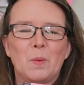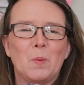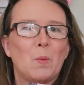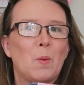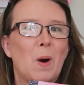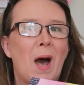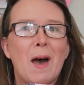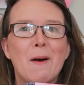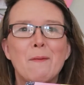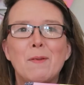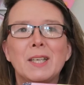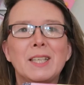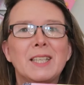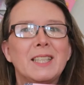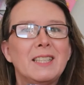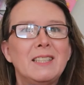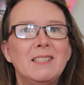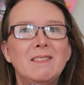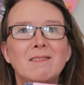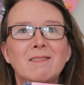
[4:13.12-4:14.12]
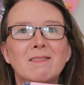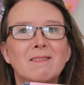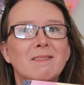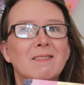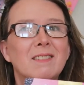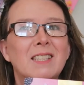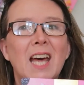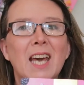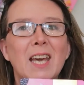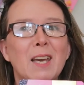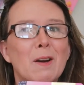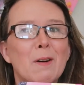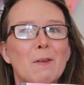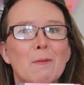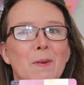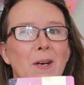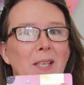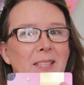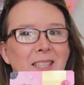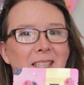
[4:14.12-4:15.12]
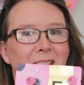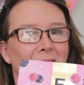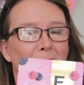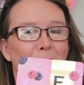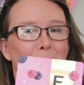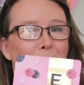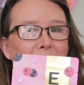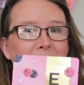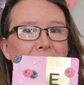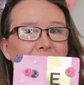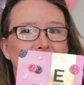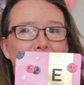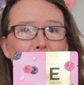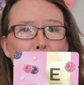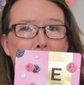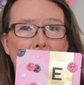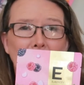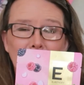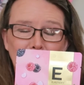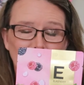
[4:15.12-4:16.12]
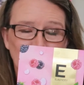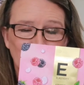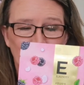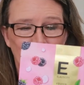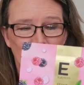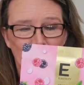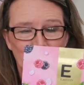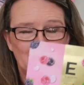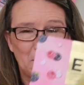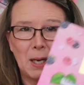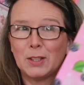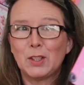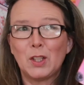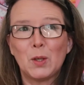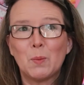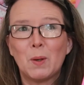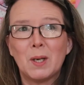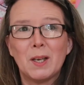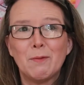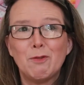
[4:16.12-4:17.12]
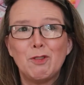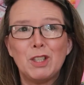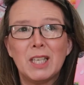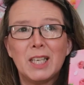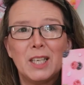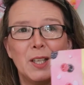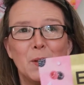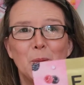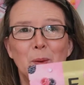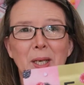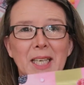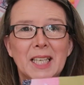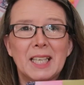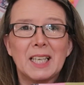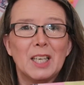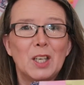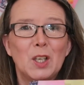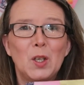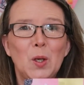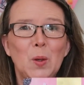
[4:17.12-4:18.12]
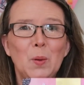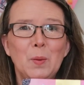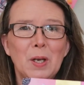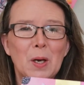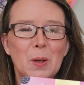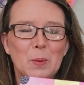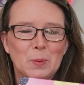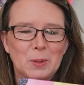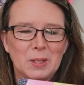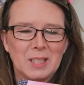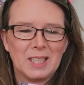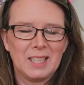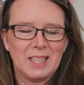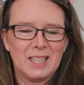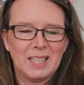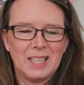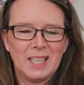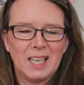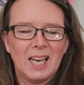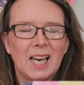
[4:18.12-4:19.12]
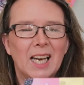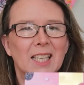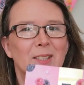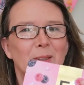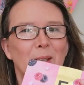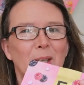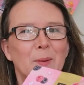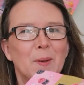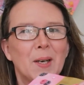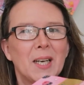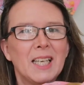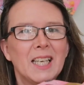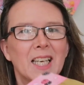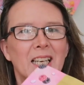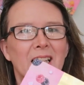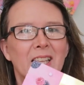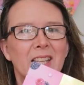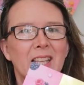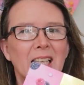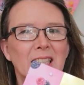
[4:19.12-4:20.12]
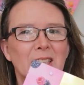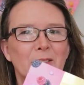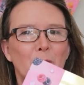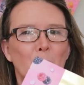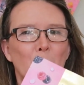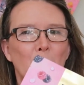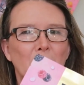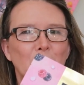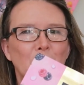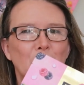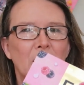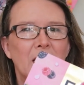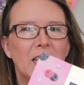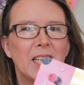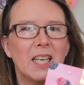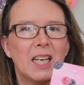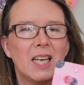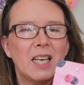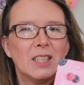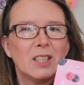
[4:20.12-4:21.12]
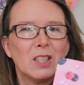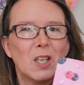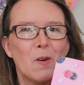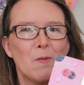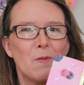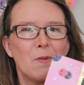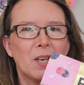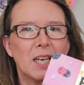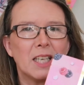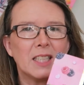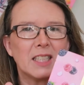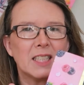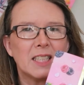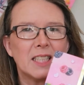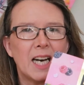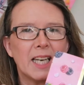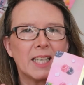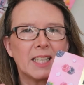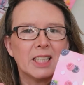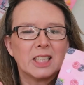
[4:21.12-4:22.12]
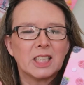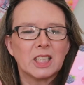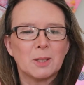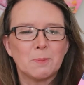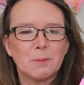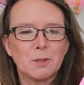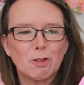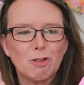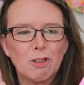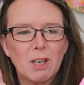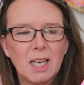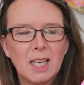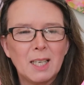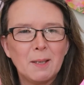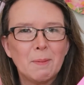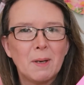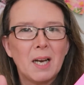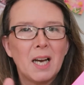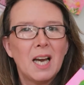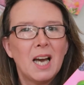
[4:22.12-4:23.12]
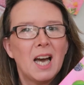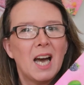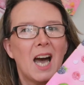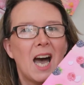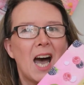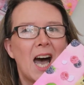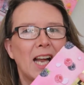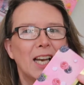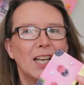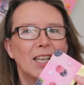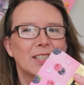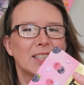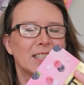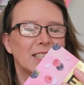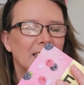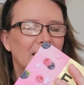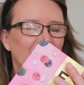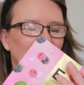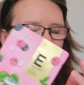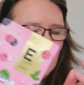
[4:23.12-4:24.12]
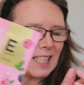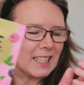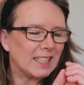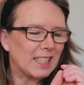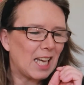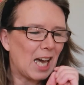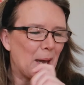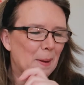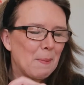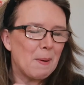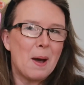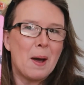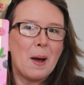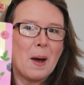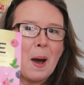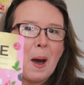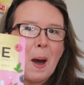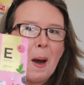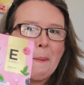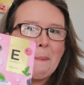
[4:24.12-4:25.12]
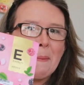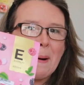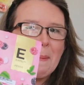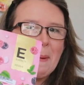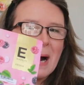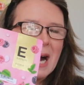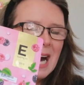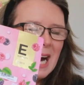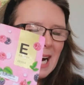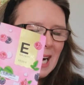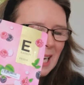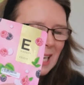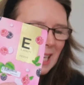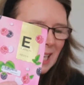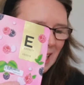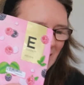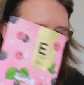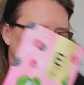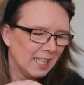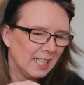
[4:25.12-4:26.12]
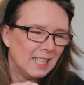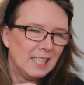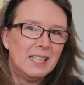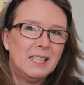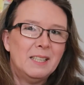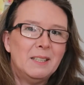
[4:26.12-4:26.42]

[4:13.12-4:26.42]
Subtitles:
whatever day I fancy a mask. Might do one every day of the week, who knows. So anyway, thanks for watching. Don't forget to like and subscribe, and I'll see you next time. Bye bye.